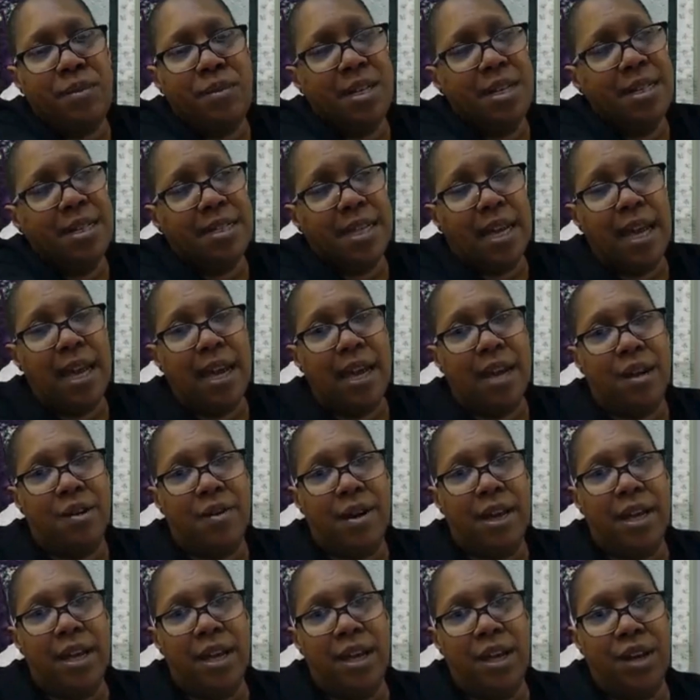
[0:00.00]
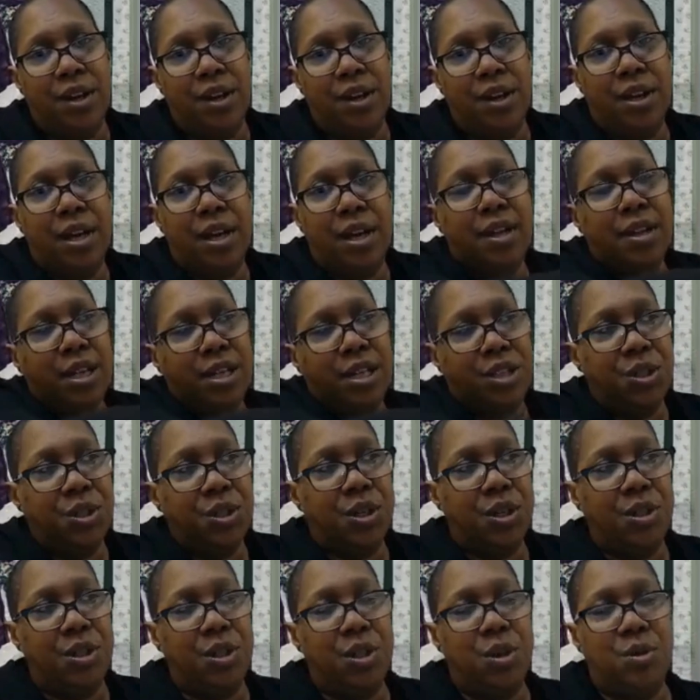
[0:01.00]
There's a hand crank here that you
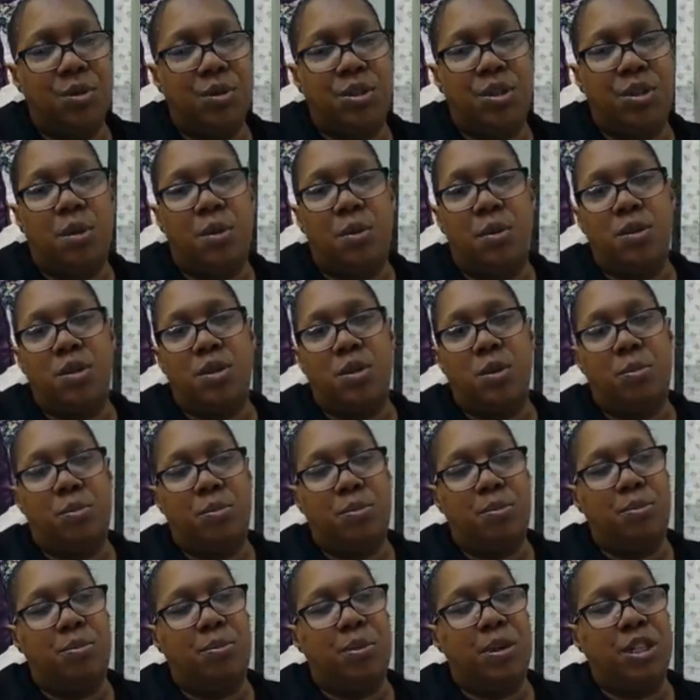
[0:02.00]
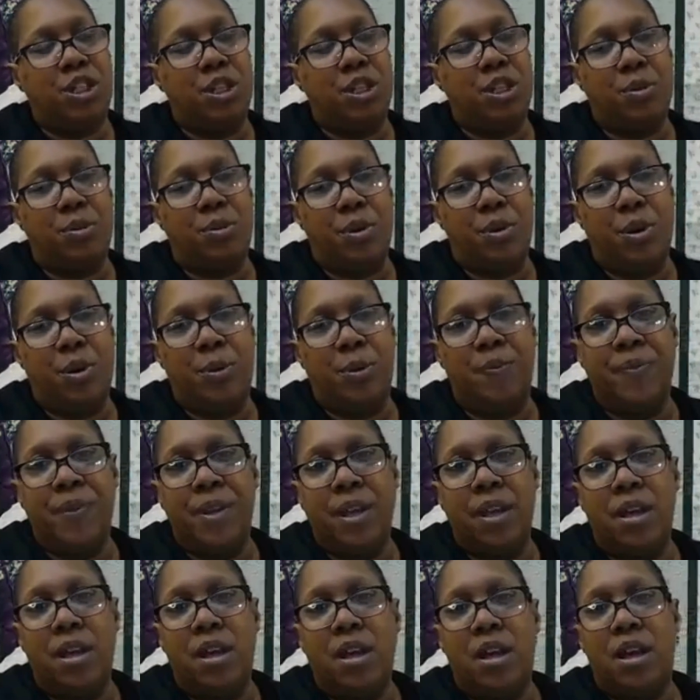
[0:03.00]
can use to push it through.
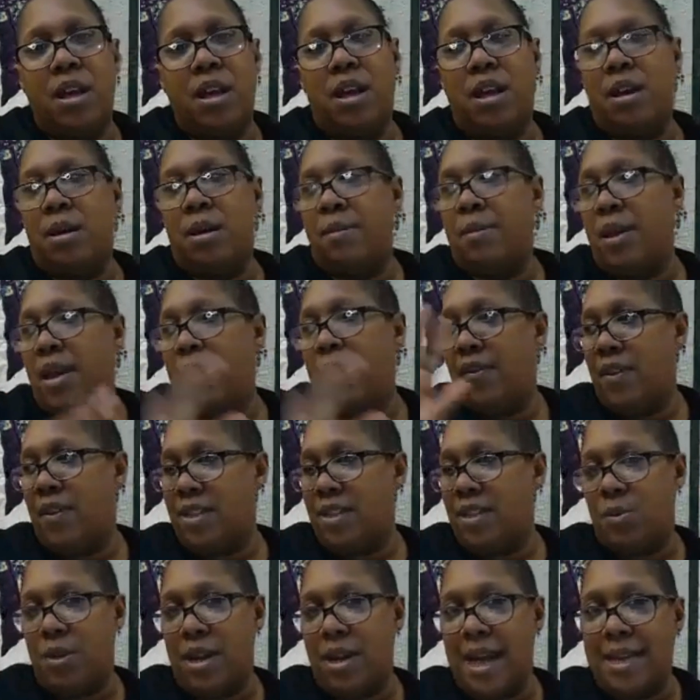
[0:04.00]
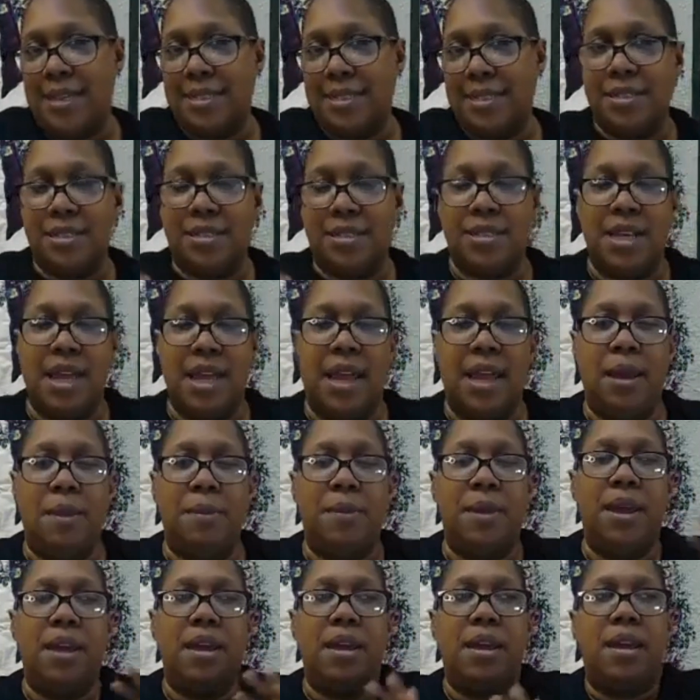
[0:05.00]
And this one has the same.
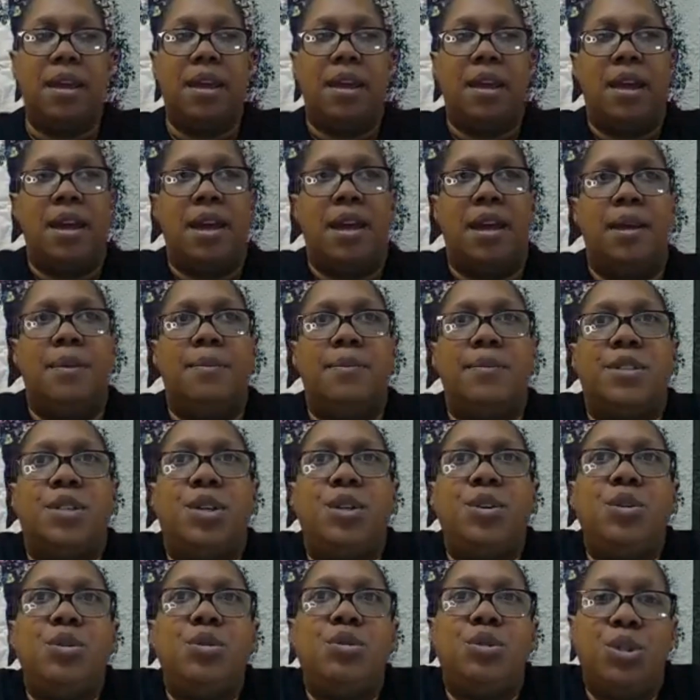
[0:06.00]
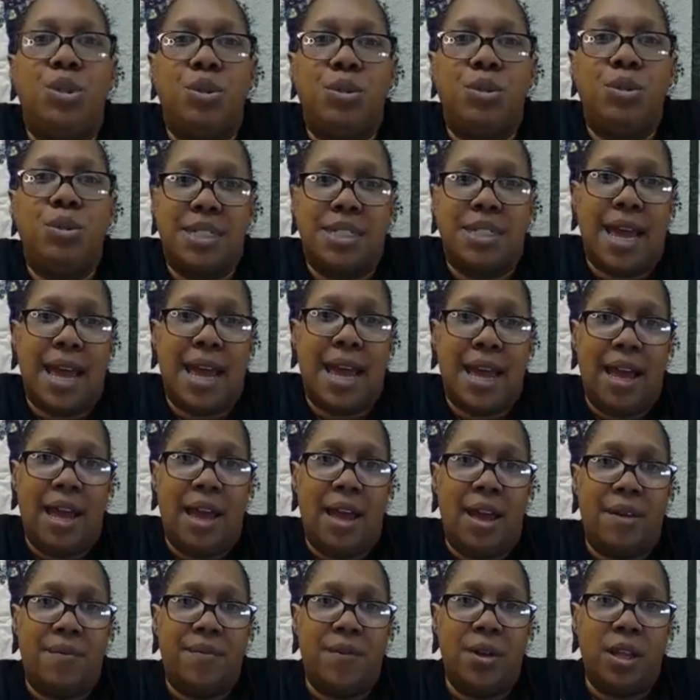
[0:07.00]
So you do need to
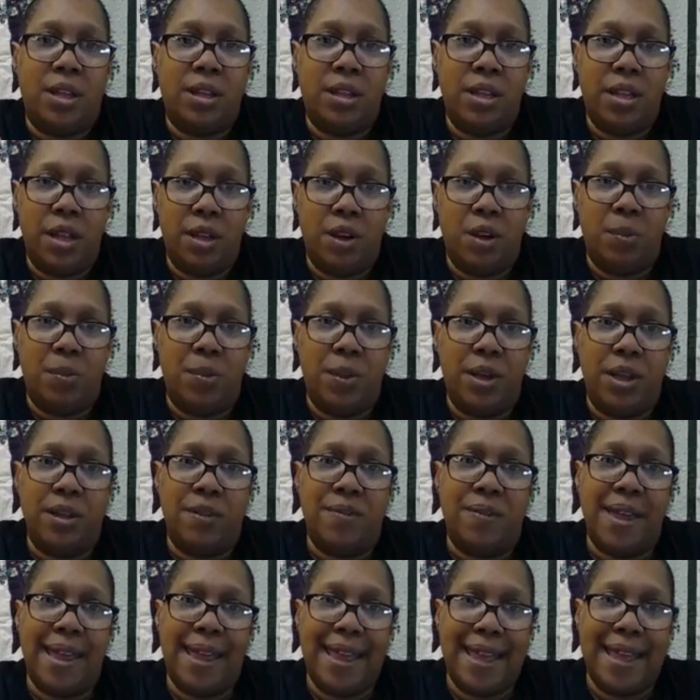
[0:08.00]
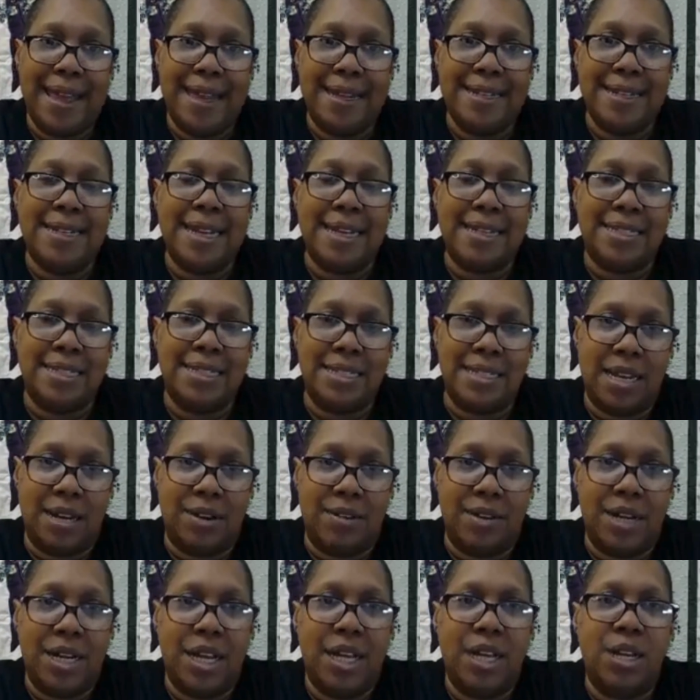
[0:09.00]
have a little bit of hand
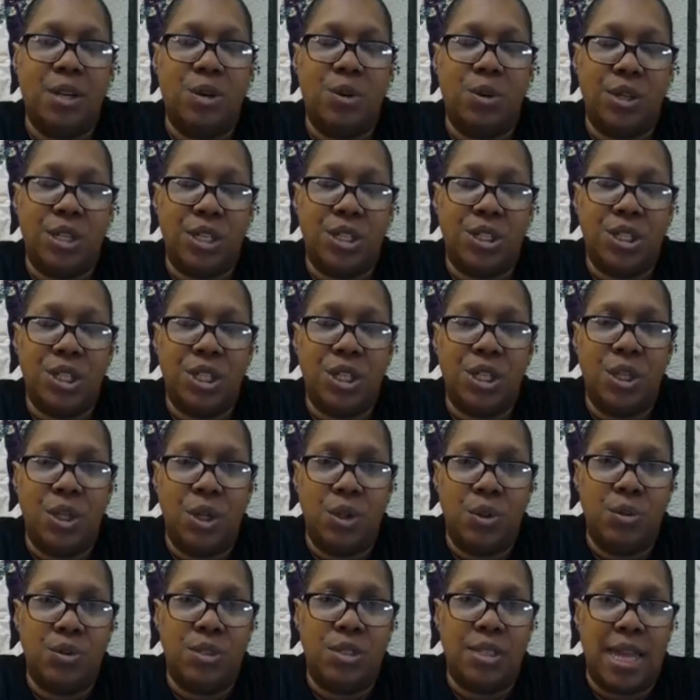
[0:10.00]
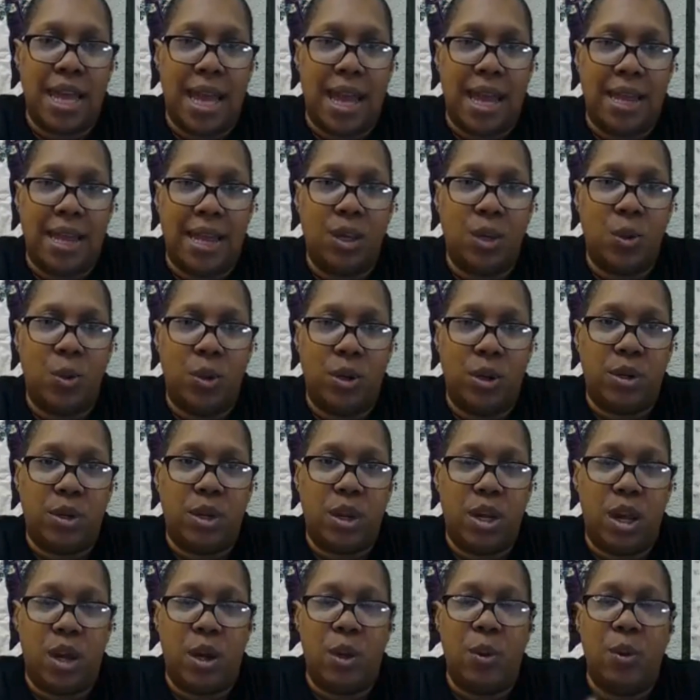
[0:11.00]
dexterity in order to use the AccuQuilt
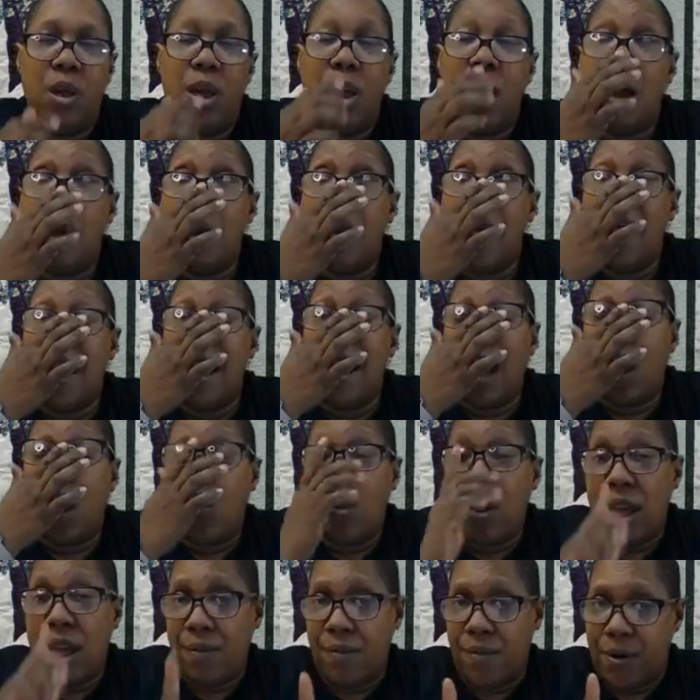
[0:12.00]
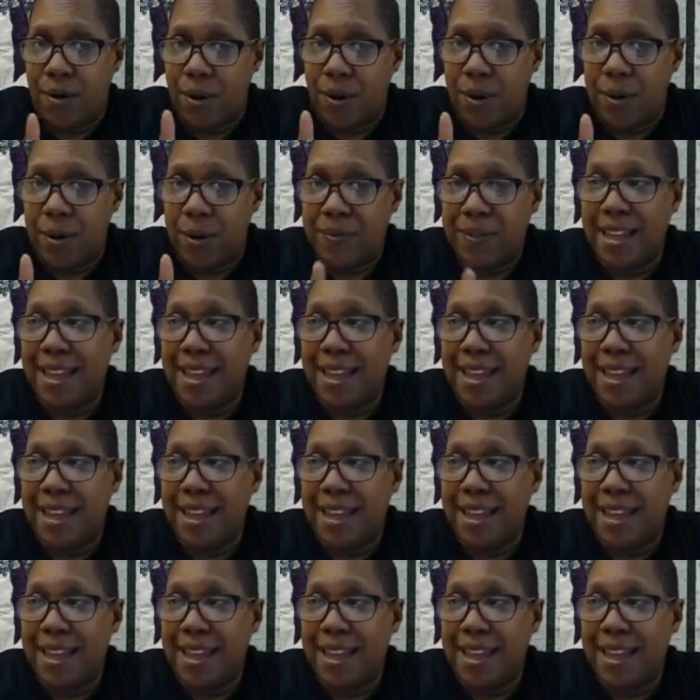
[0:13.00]
Go. However,